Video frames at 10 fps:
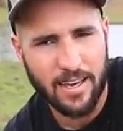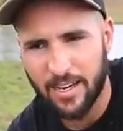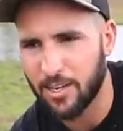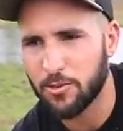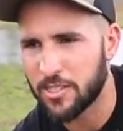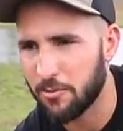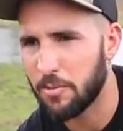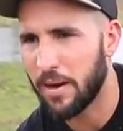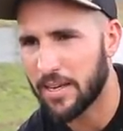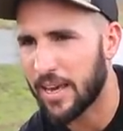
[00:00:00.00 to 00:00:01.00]
I know we said we
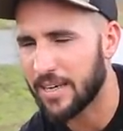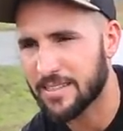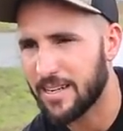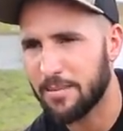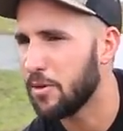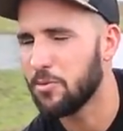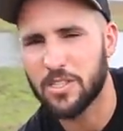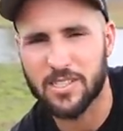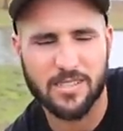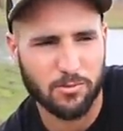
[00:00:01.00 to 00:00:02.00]
might cast net, but we
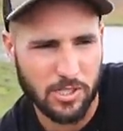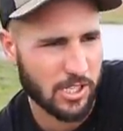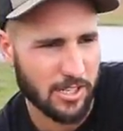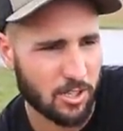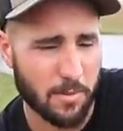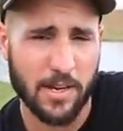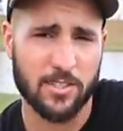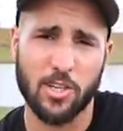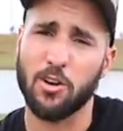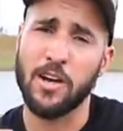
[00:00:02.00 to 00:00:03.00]
changed our mind.
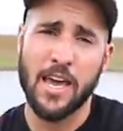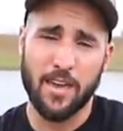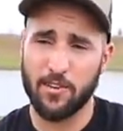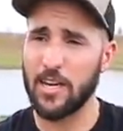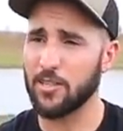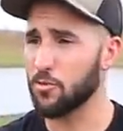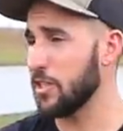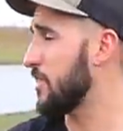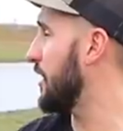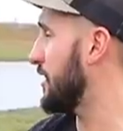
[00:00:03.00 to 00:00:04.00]
So if you guys want
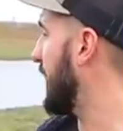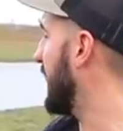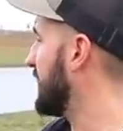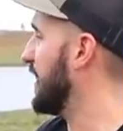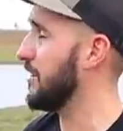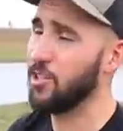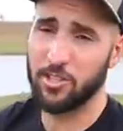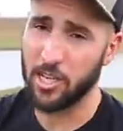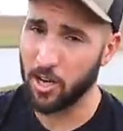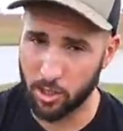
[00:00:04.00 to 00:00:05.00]
to see us cast net
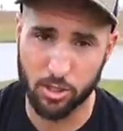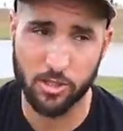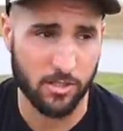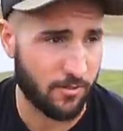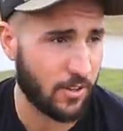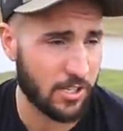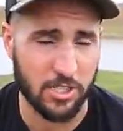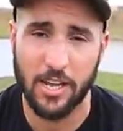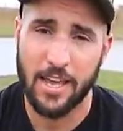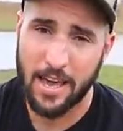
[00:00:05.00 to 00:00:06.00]
literally hundreds of
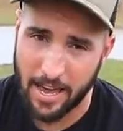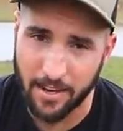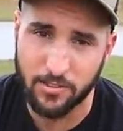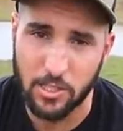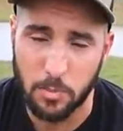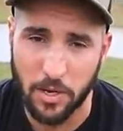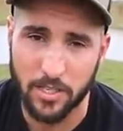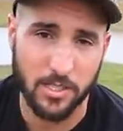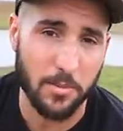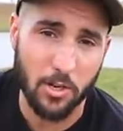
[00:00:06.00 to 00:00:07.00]
fish out of these
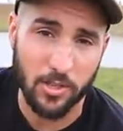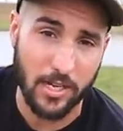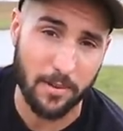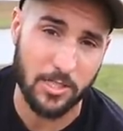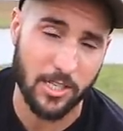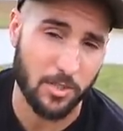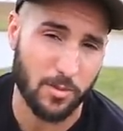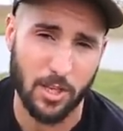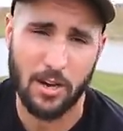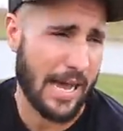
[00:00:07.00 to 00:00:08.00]
ponds, let me know in the comment section
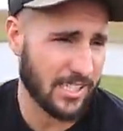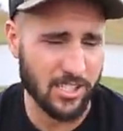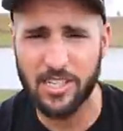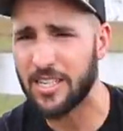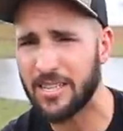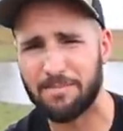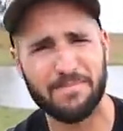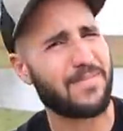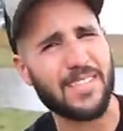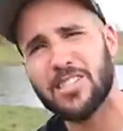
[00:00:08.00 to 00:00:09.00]
below. Actually,
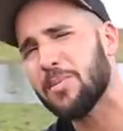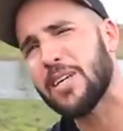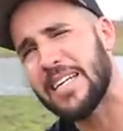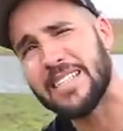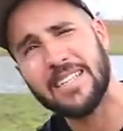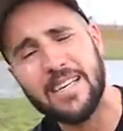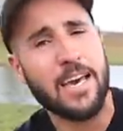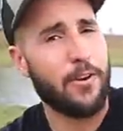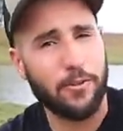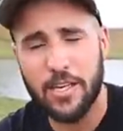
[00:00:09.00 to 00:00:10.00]
something easy.
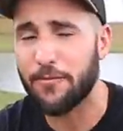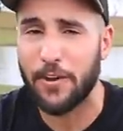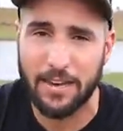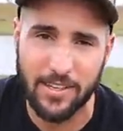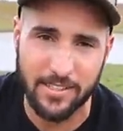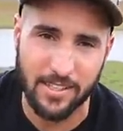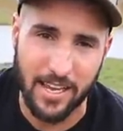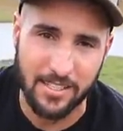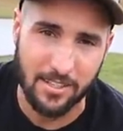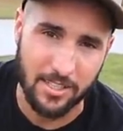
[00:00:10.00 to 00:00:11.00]
If we get 5,000
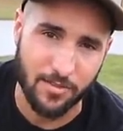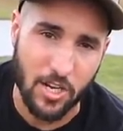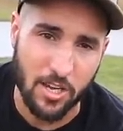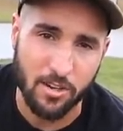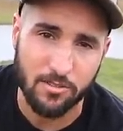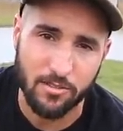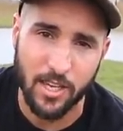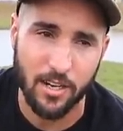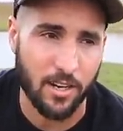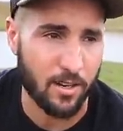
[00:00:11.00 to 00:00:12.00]
likes on this video,
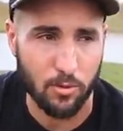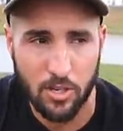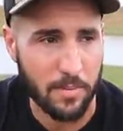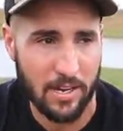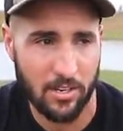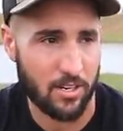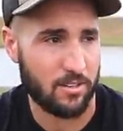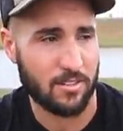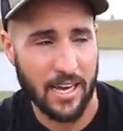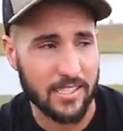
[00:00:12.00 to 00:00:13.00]
then we'll come out here
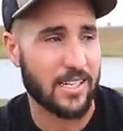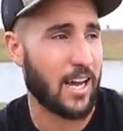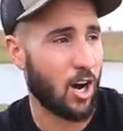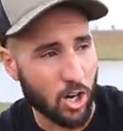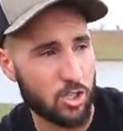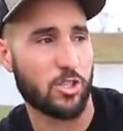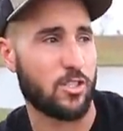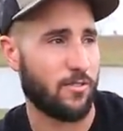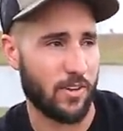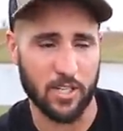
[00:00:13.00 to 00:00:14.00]
and cast net hundreds
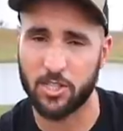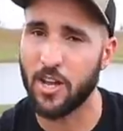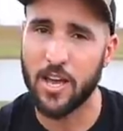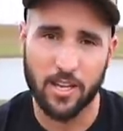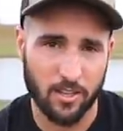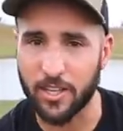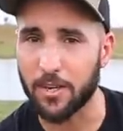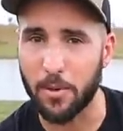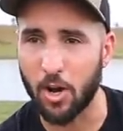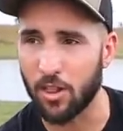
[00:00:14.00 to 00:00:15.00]
of fish, clean
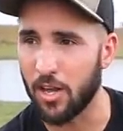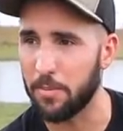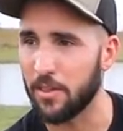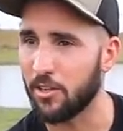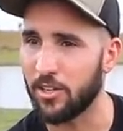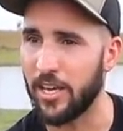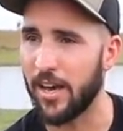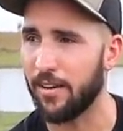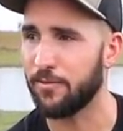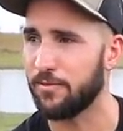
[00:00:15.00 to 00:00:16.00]
them all up, and literally
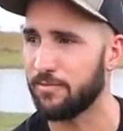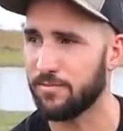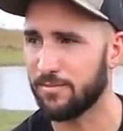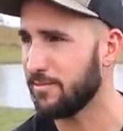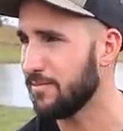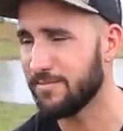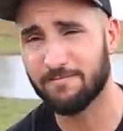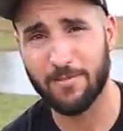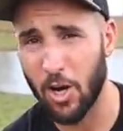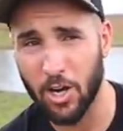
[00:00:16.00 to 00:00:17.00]
have
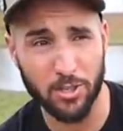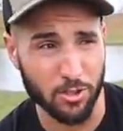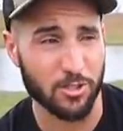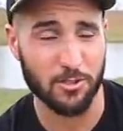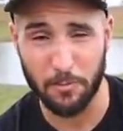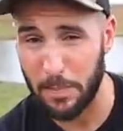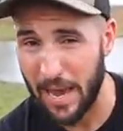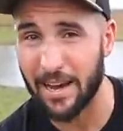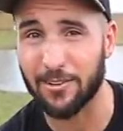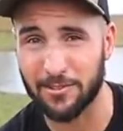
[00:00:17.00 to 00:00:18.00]
hundreds of
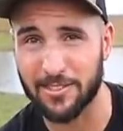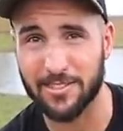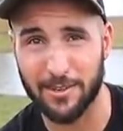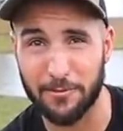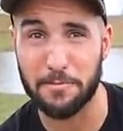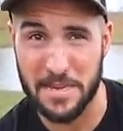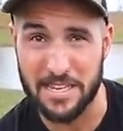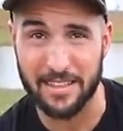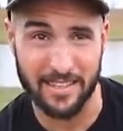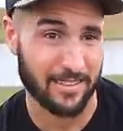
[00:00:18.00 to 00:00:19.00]
pounds of
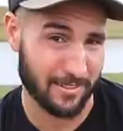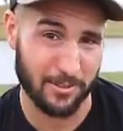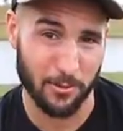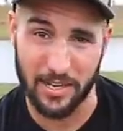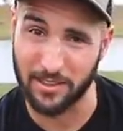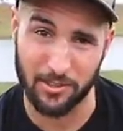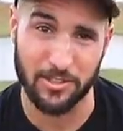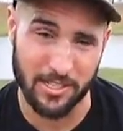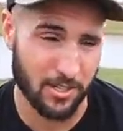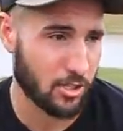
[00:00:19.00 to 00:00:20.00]
meat, like quite
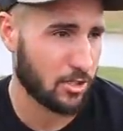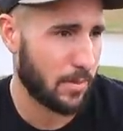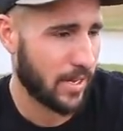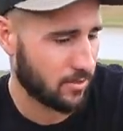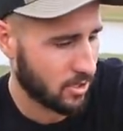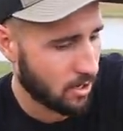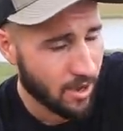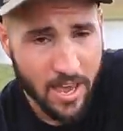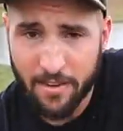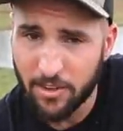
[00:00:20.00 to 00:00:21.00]
literally hundreds of pounds. So if
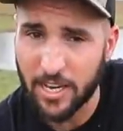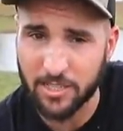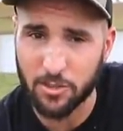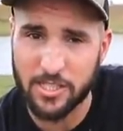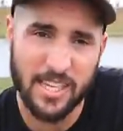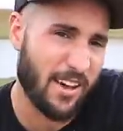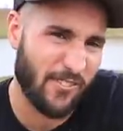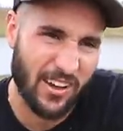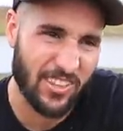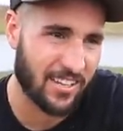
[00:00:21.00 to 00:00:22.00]
you guys want to see that,
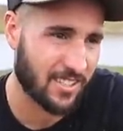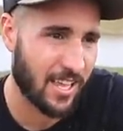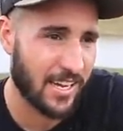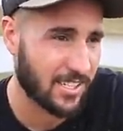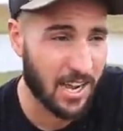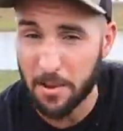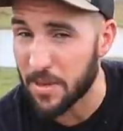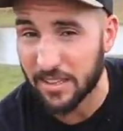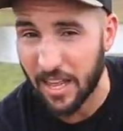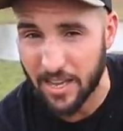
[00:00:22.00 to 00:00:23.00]
5,000 likes, not a
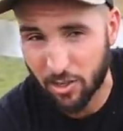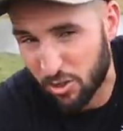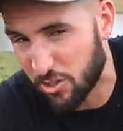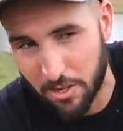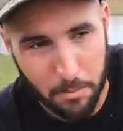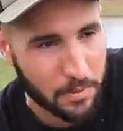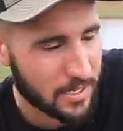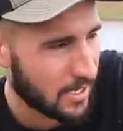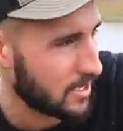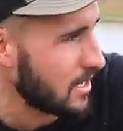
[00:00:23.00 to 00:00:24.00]
big like goal, something pretty
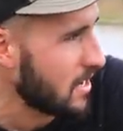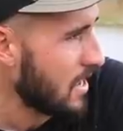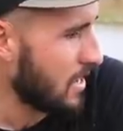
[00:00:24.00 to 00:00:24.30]
easy.